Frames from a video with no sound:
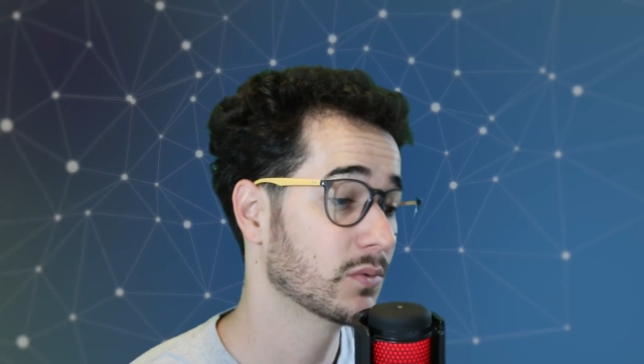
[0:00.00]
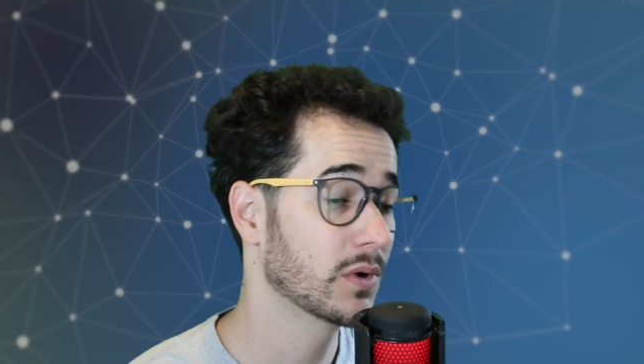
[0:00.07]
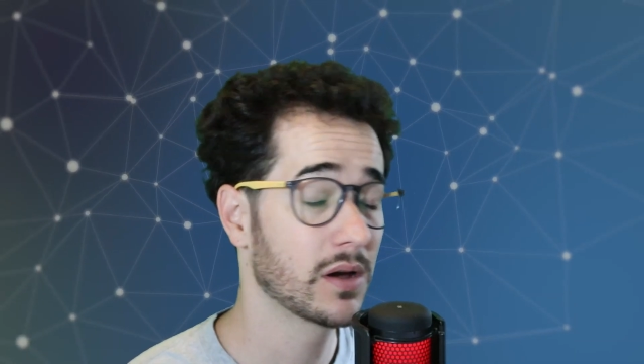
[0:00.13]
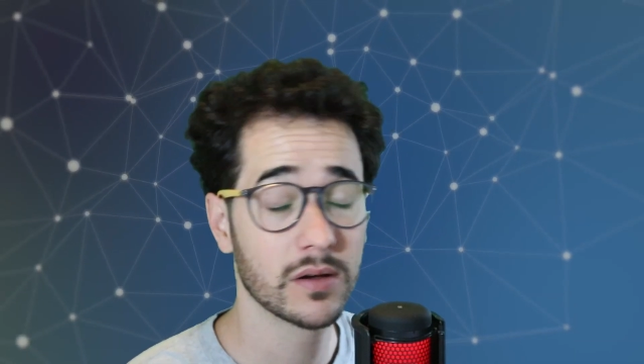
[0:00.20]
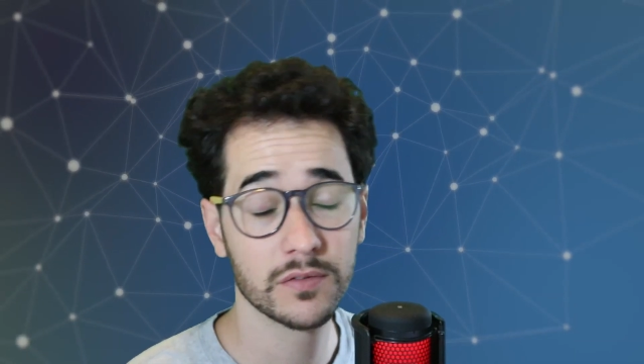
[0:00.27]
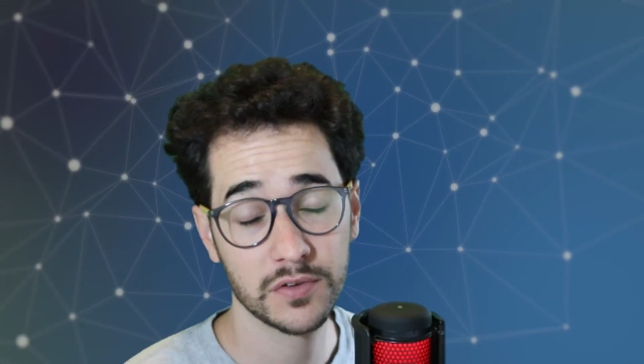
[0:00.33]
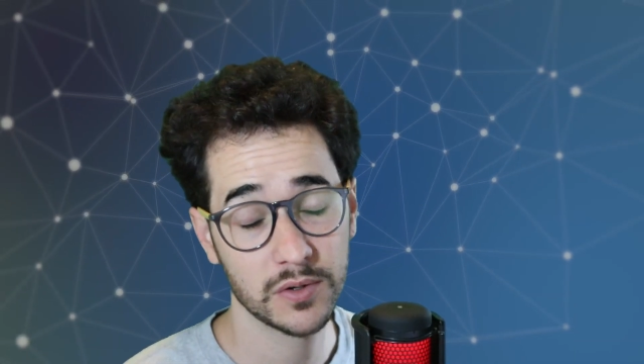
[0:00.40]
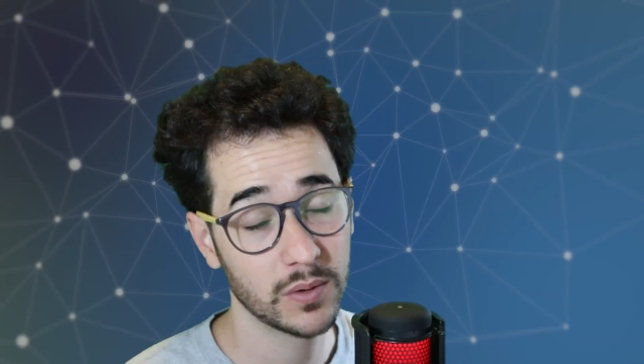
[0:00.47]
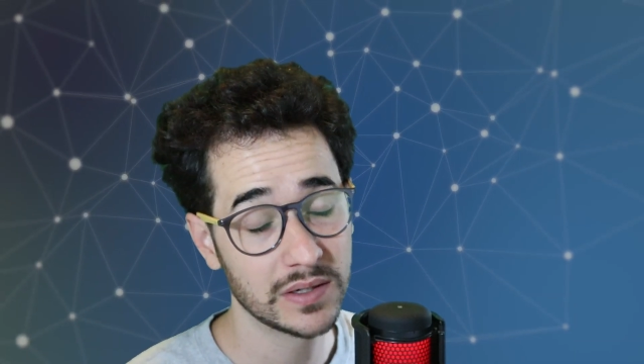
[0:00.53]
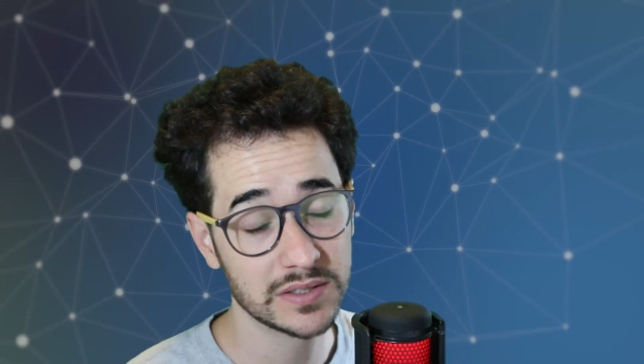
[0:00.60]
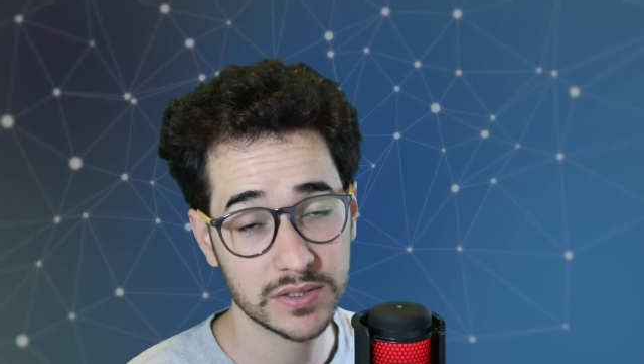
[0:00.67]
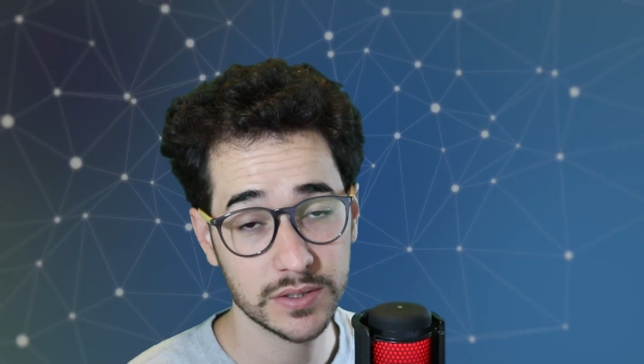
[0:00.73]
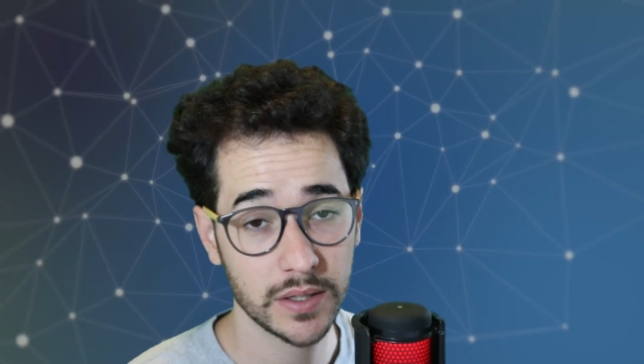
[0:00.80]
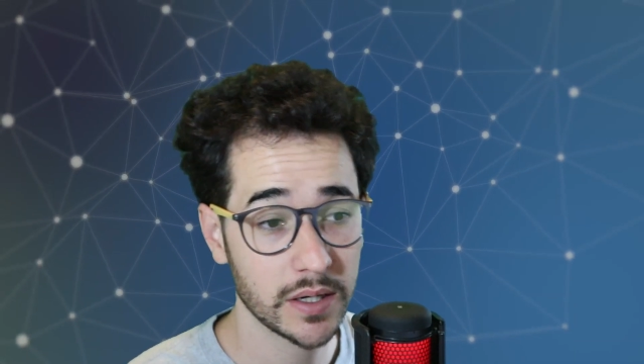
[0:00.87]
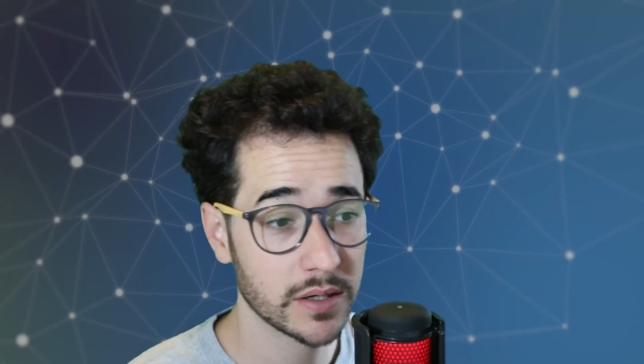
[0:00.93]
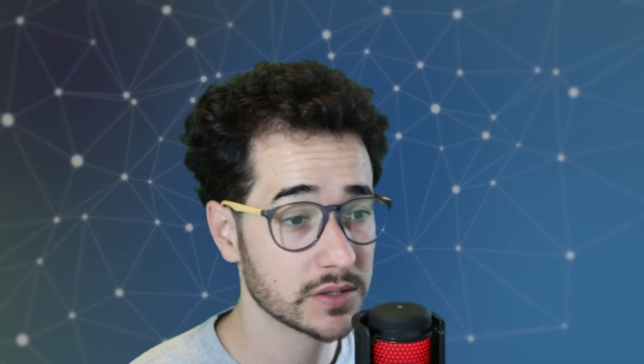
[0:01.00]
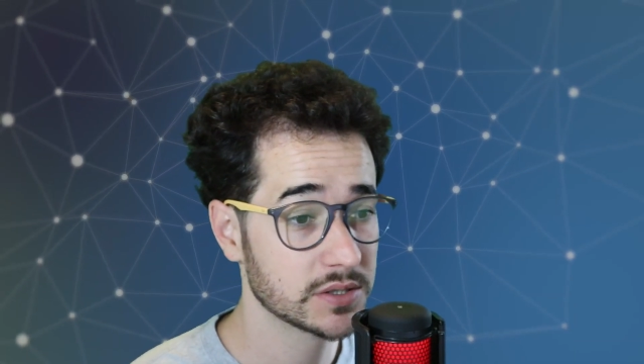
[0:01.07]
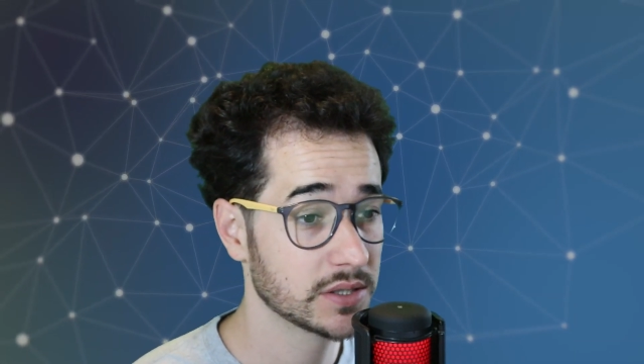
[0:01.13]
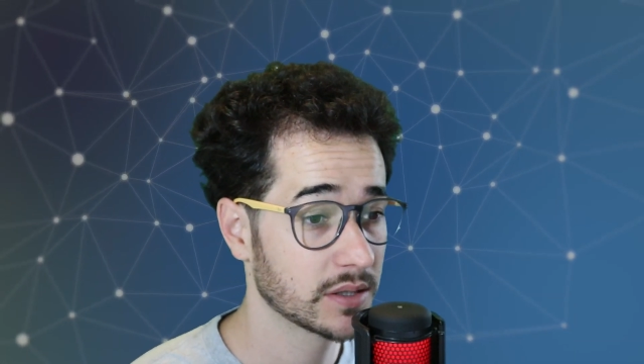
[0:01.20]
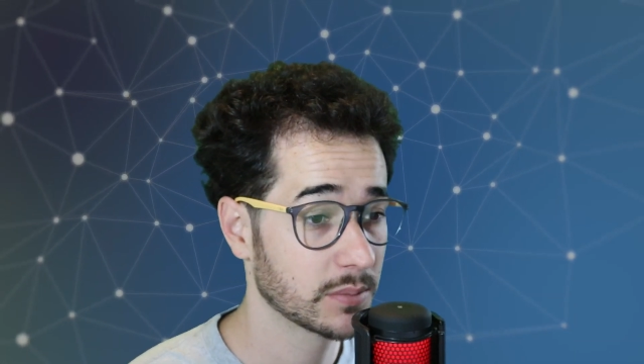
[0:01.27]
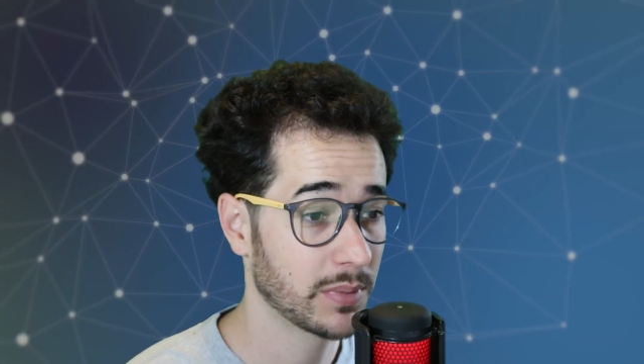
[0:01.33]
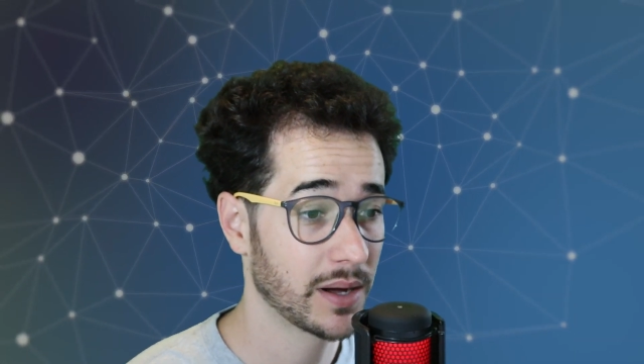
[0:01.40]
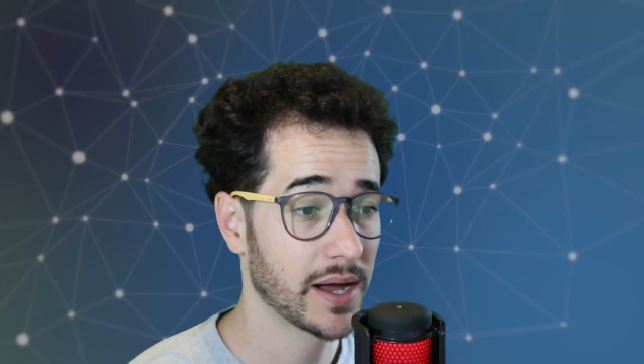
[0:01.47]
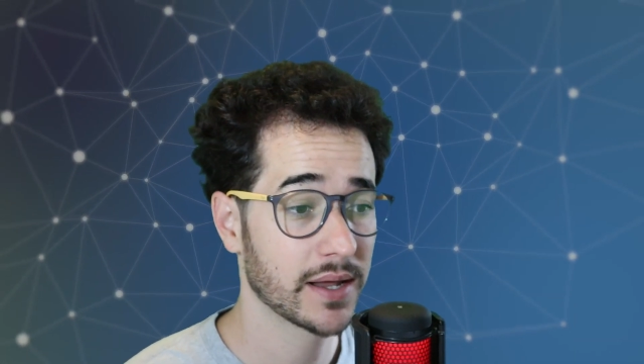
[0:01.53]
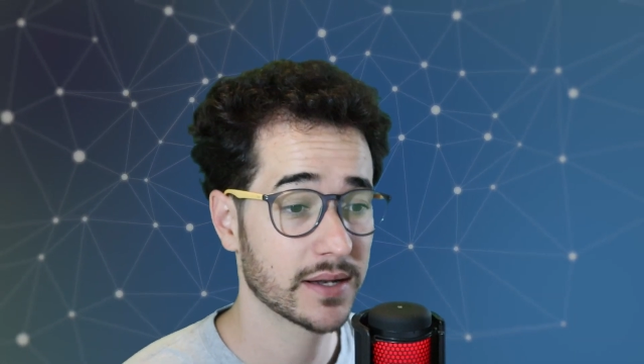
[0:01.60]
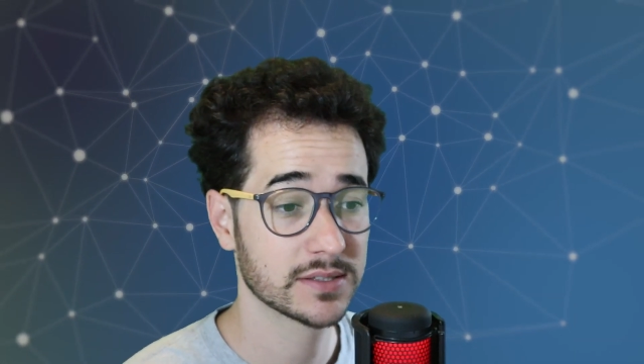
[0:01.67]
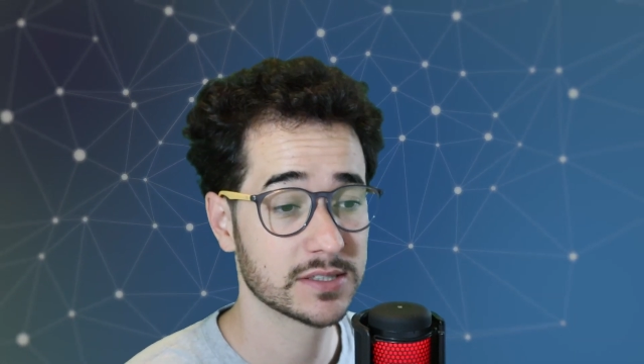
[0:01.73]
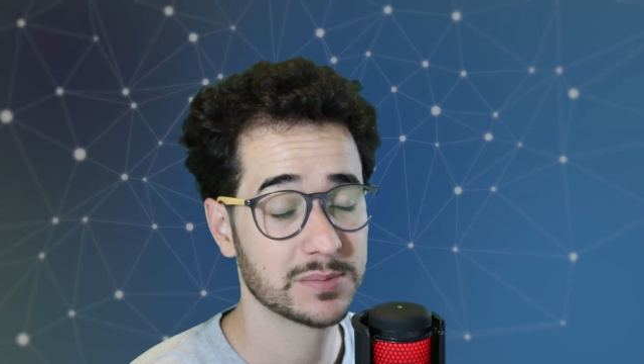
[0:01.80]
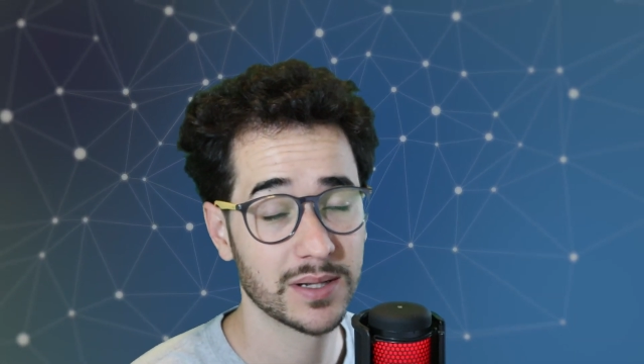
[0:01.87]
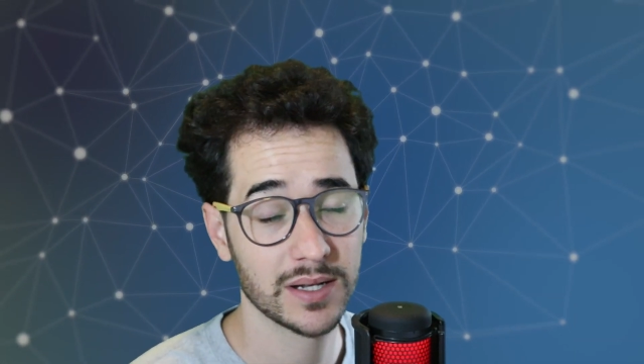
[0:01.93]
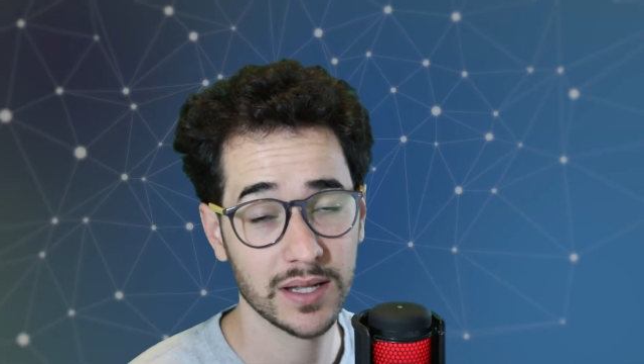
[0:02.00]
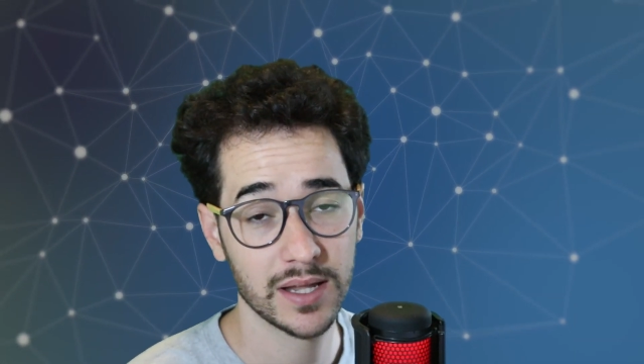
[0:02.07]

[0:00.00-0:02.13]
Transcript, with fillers: well, if you want two years, you could buy it and spend